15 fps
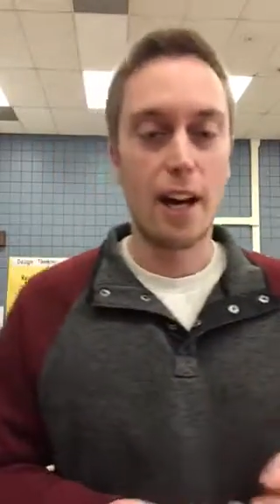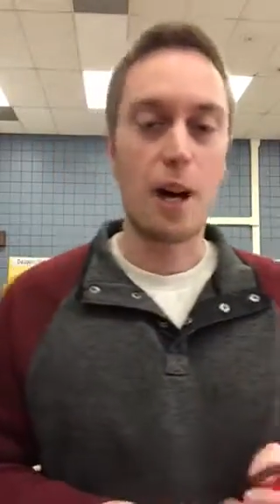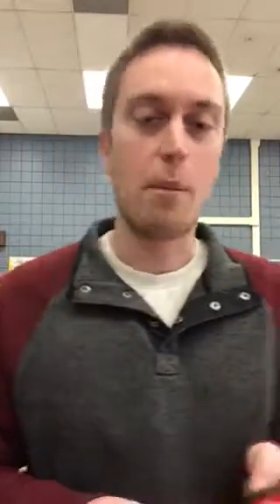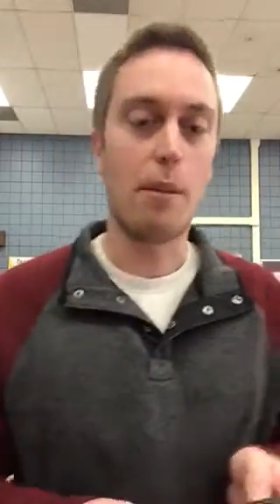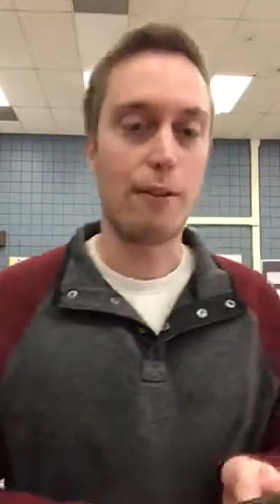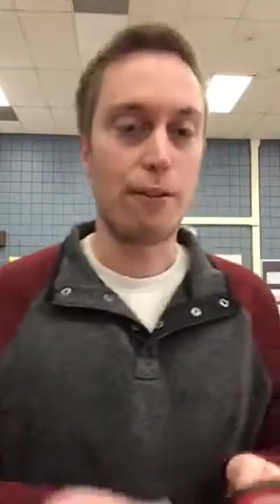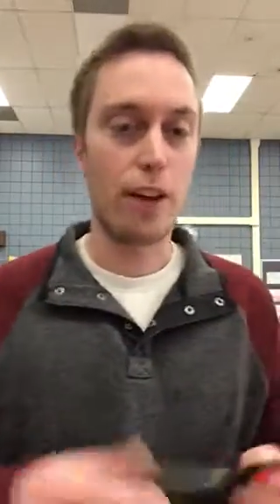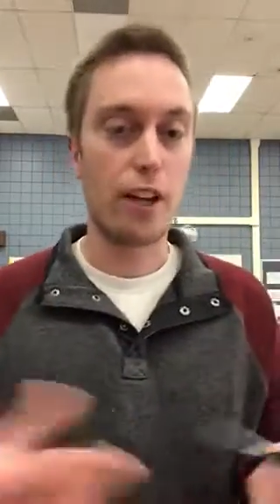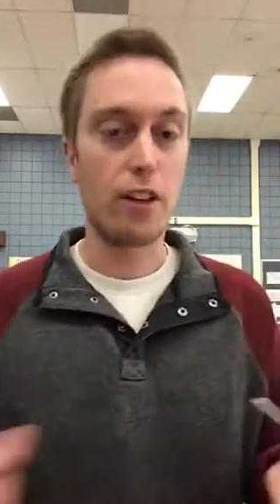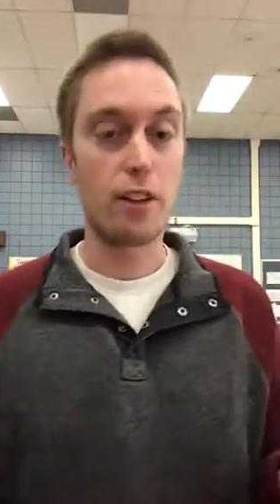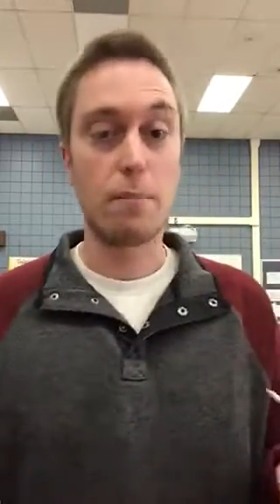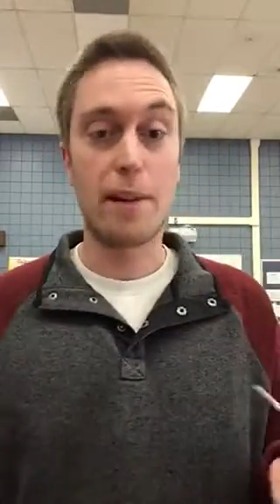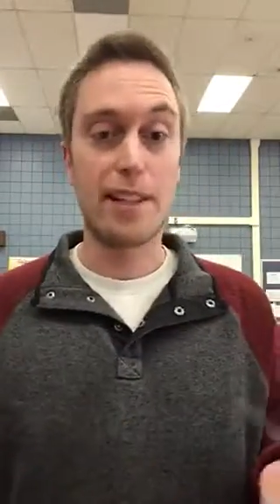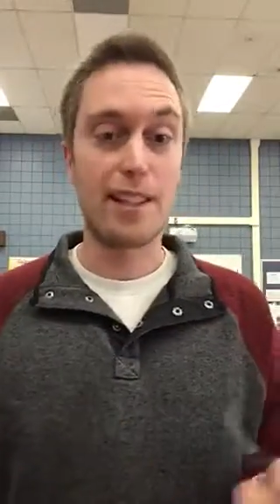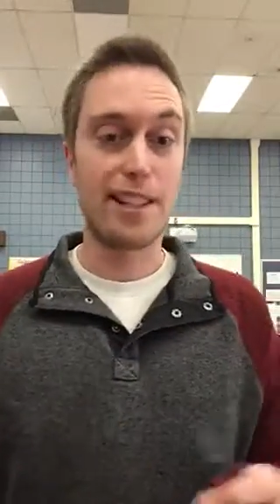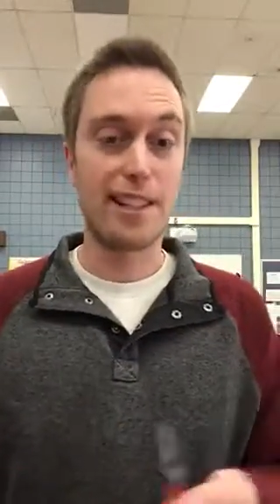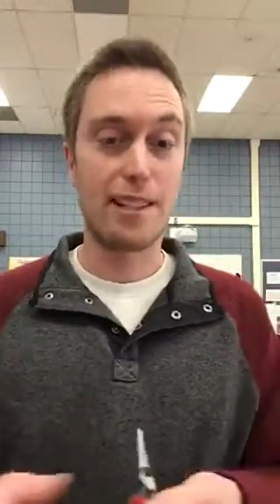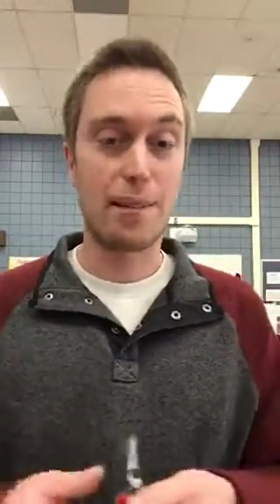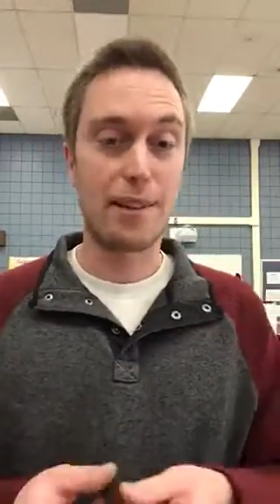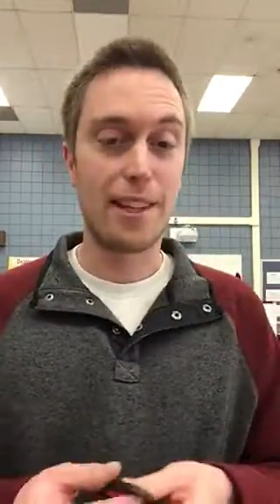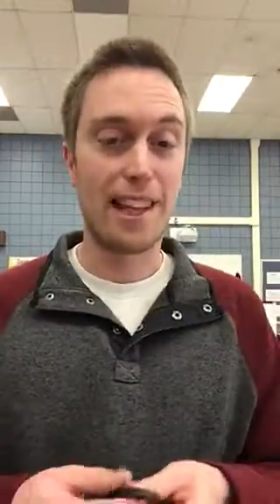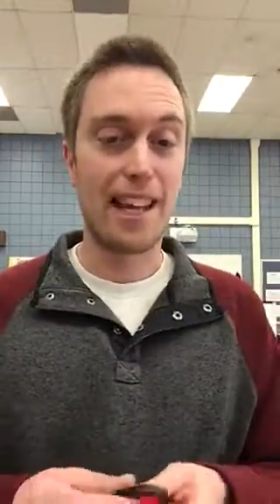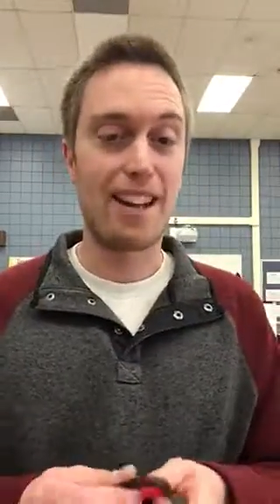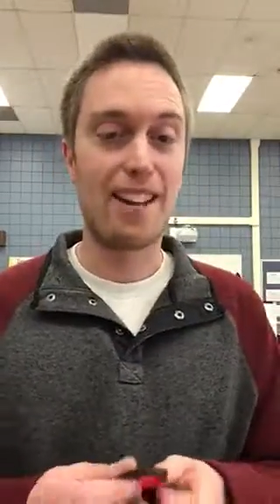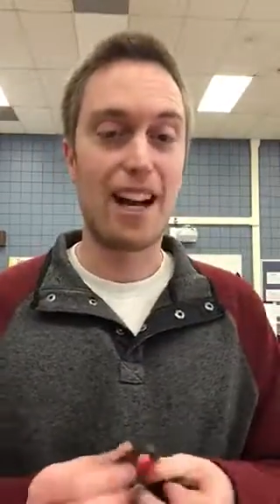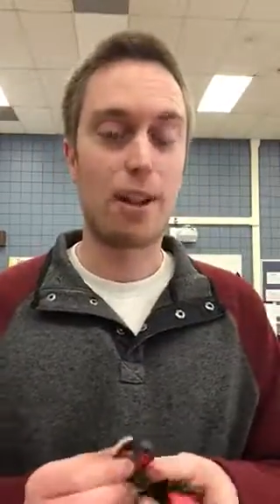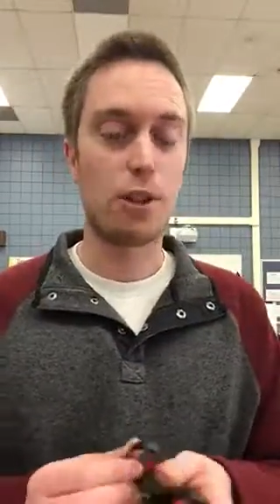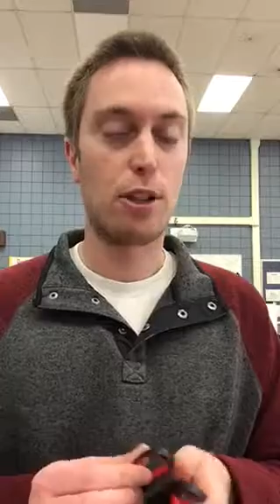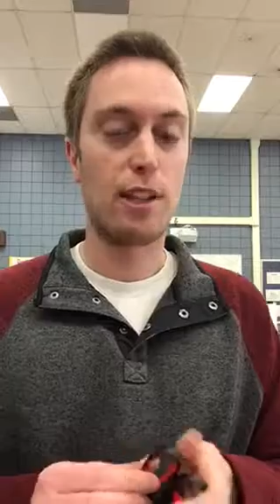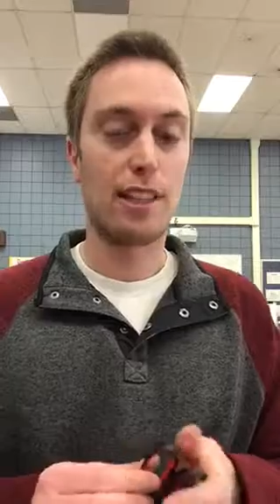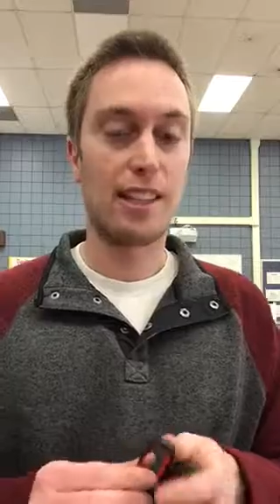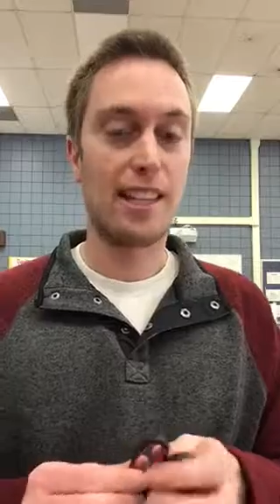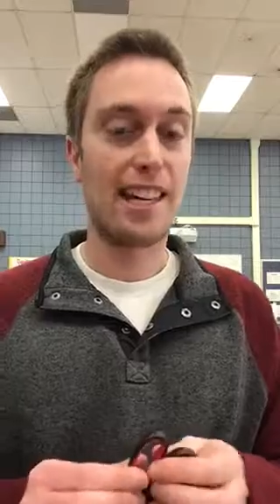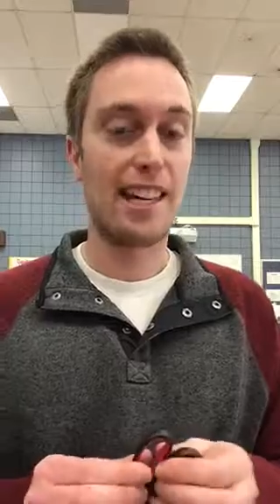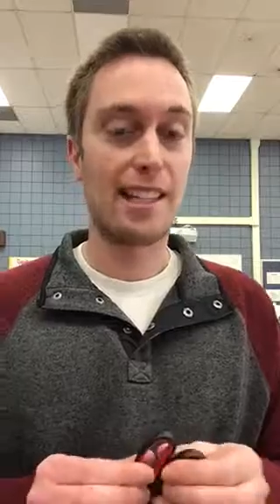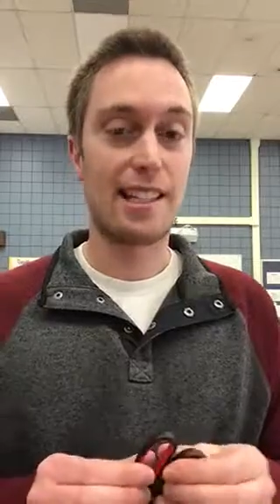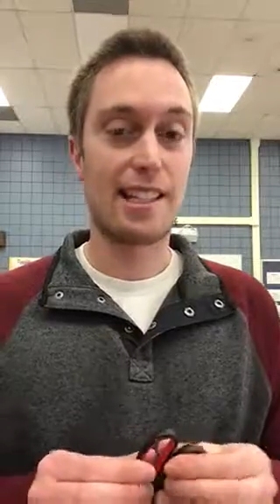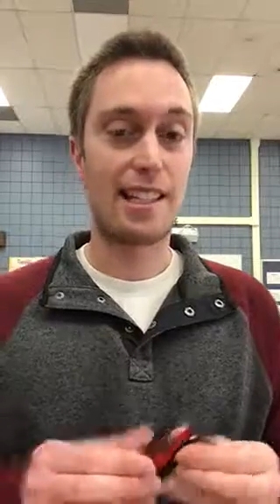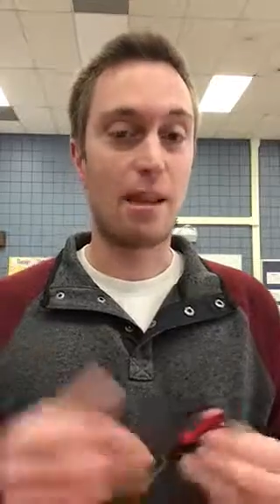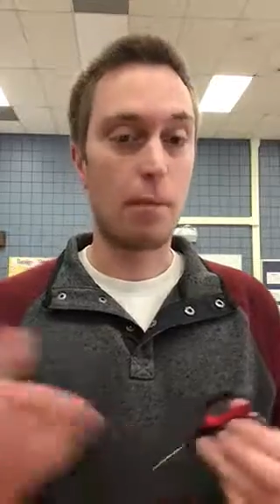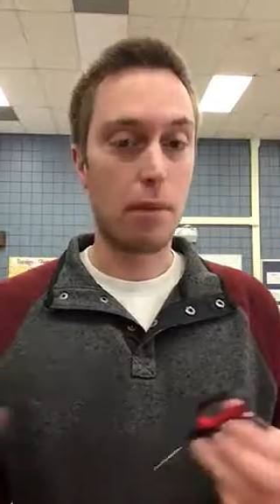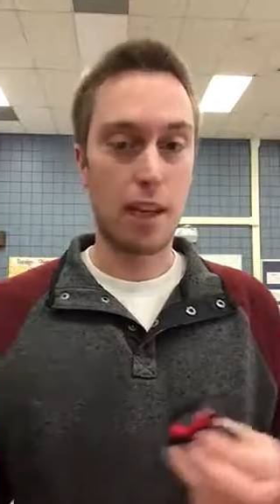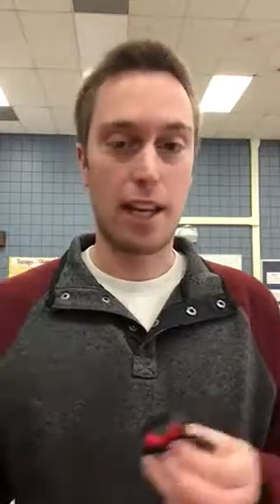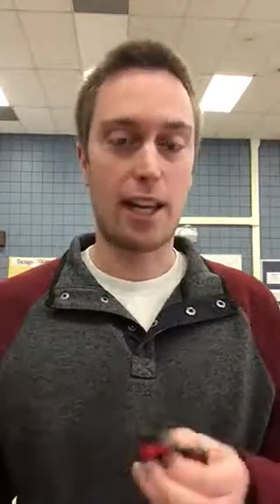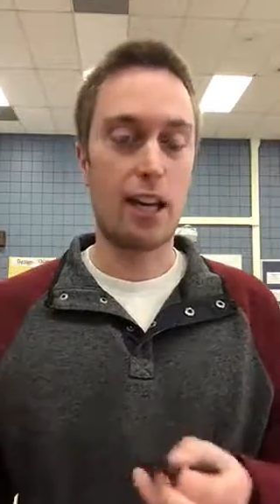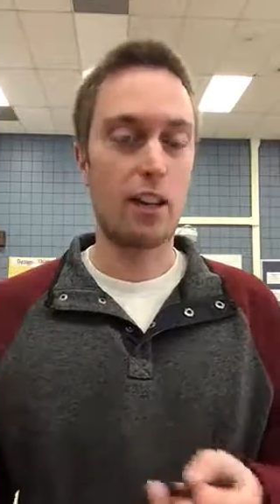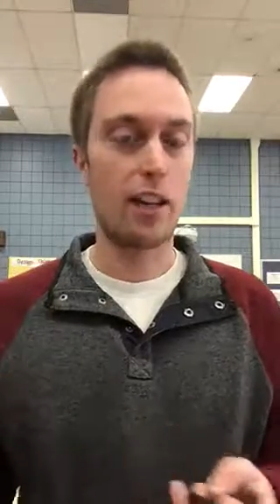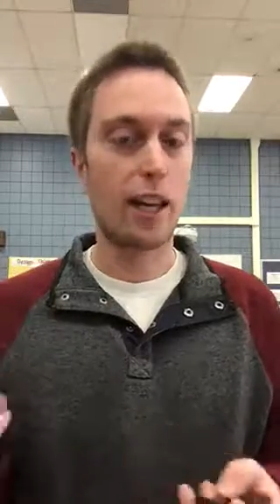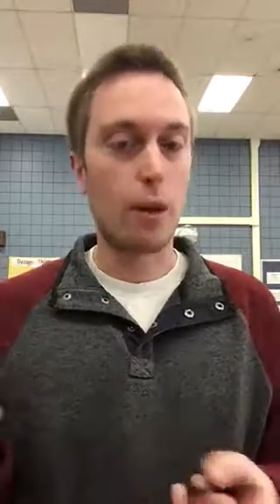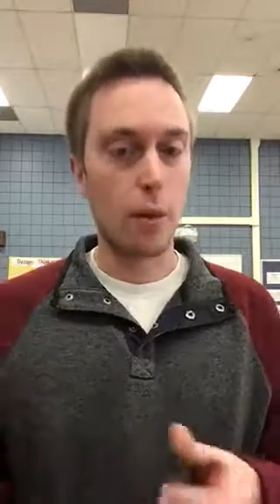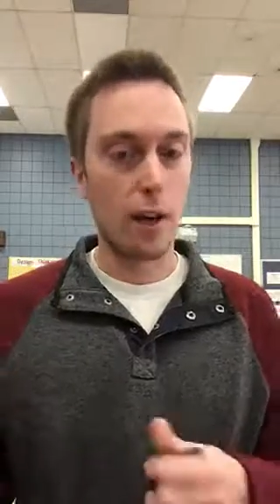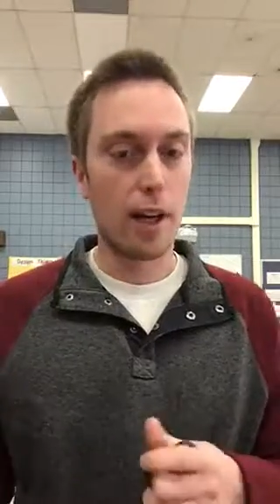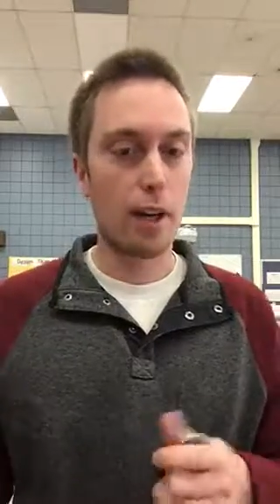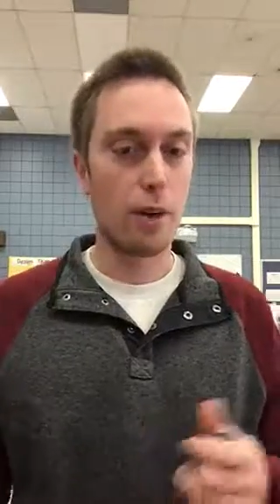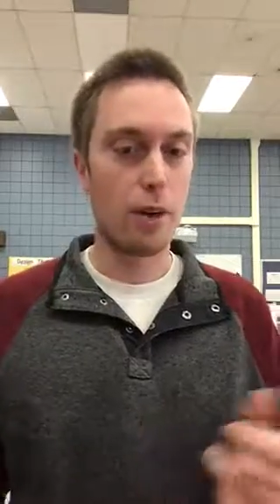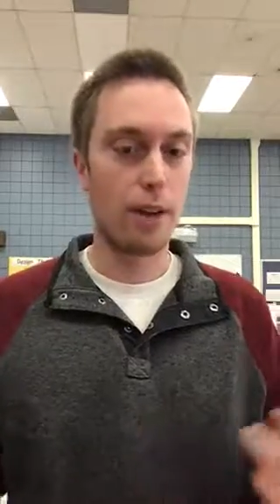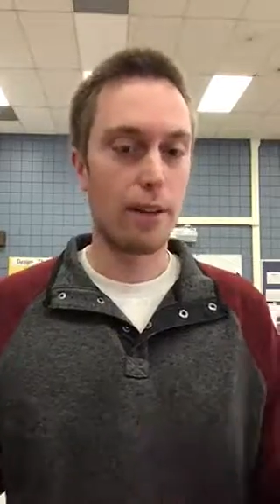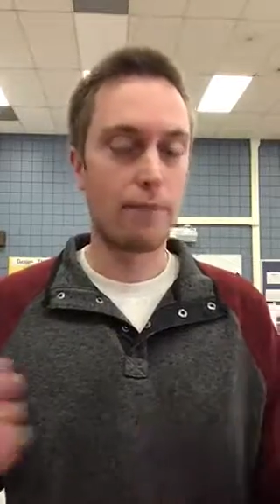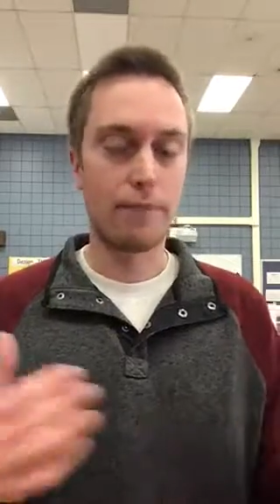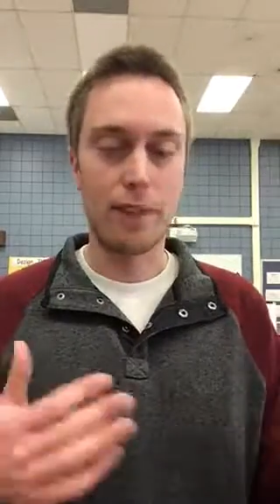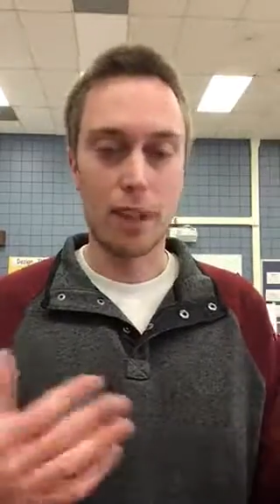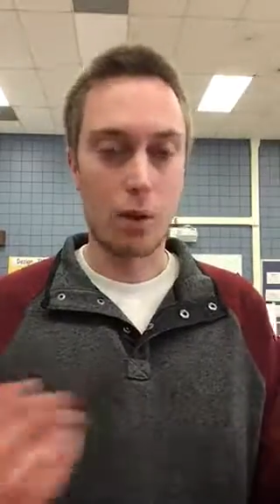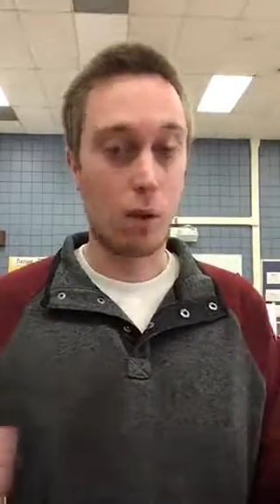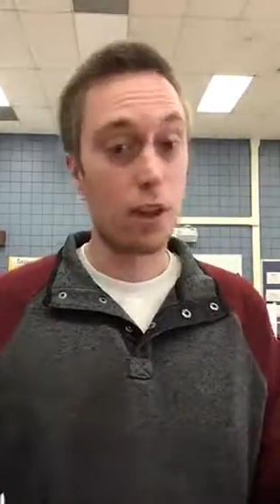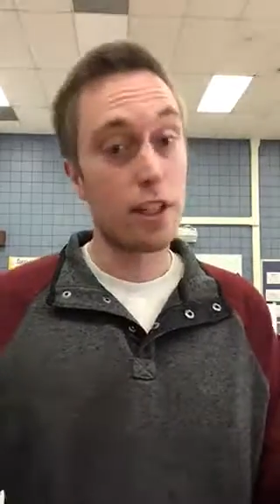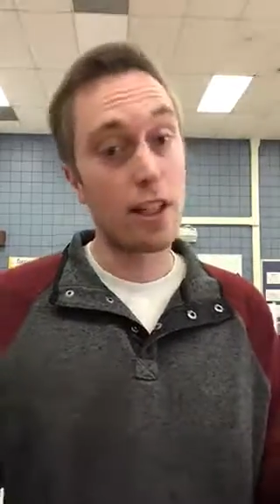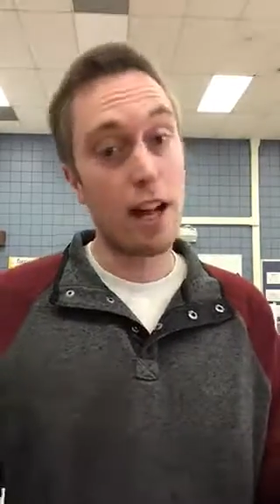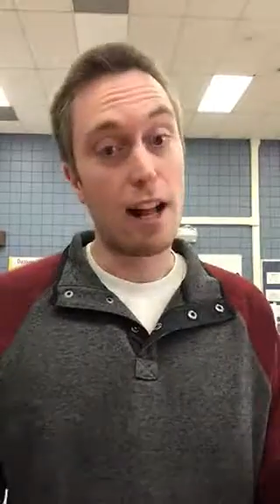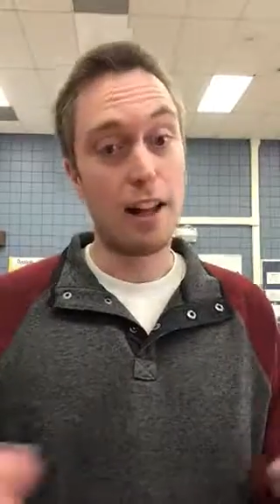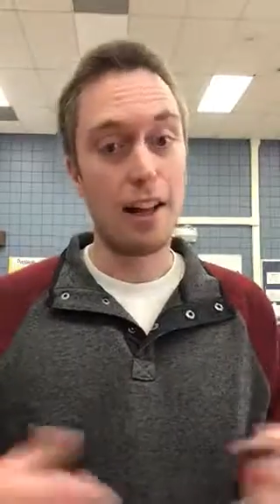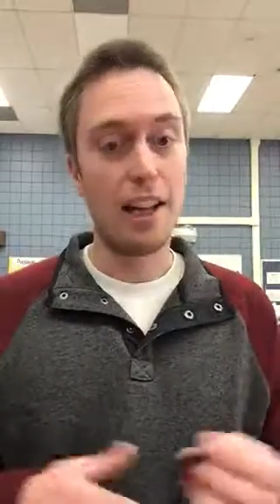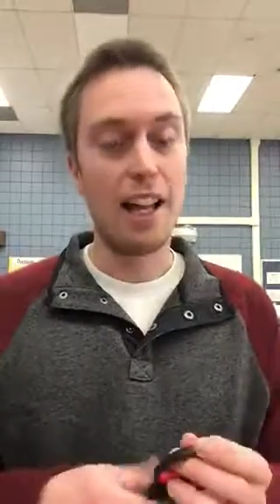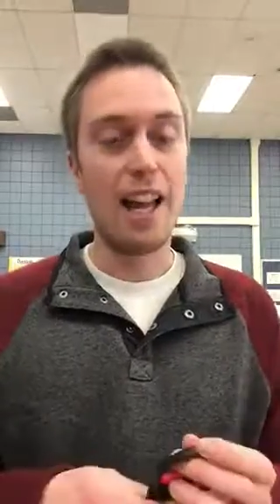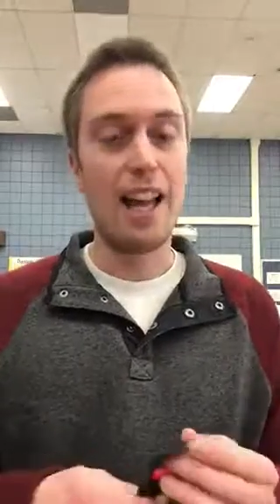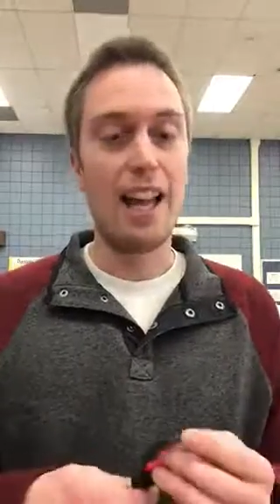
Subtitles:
A funnel is basically something that allows you to get something, a liquid or a solid,